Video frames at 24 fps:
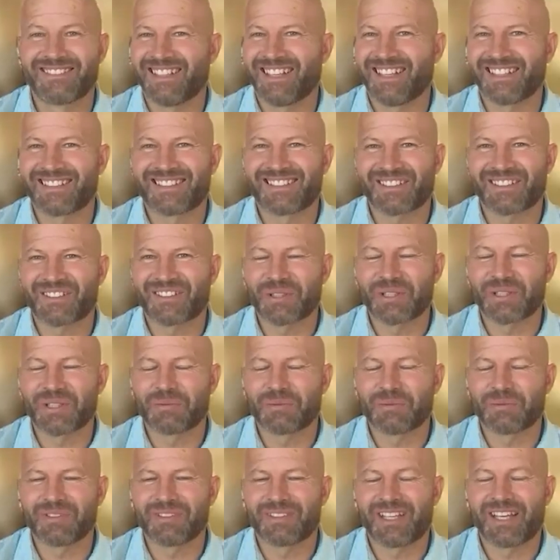That's
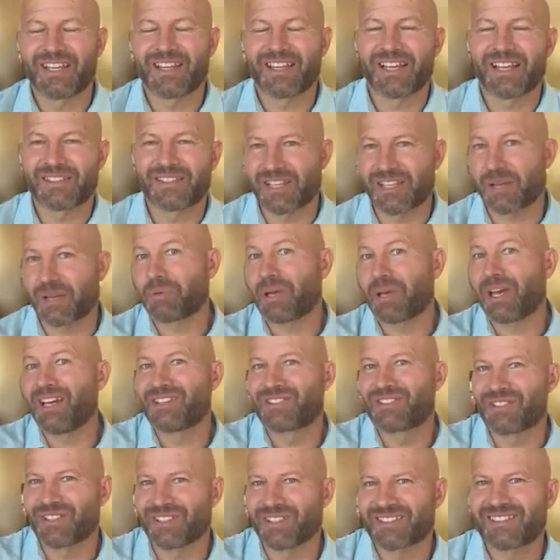incredible. Yeah, and that's that
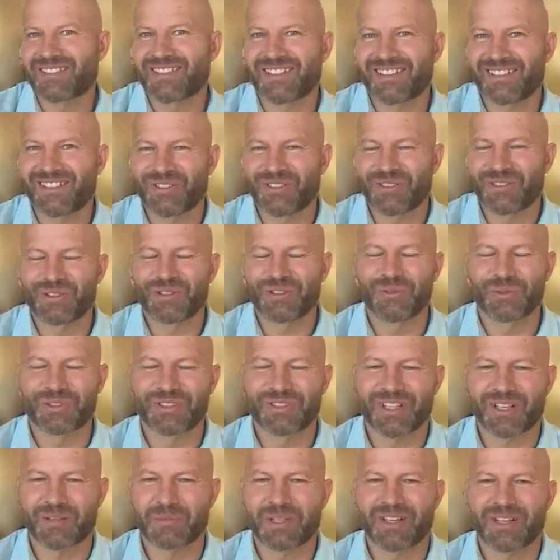patience that you were
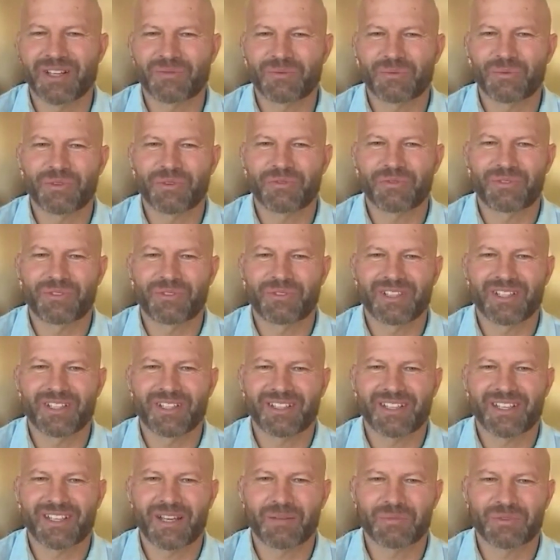talking about
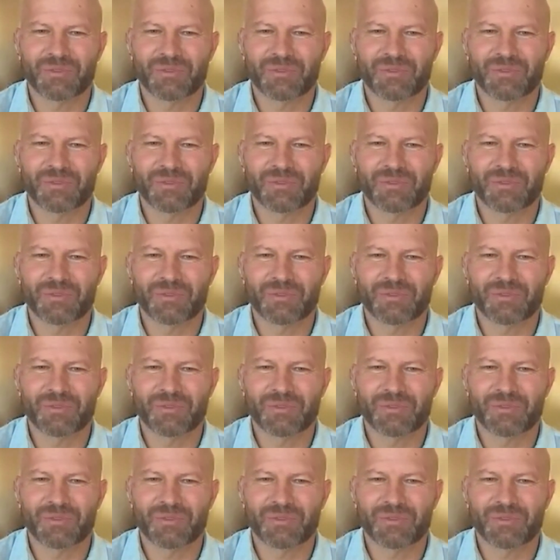that came.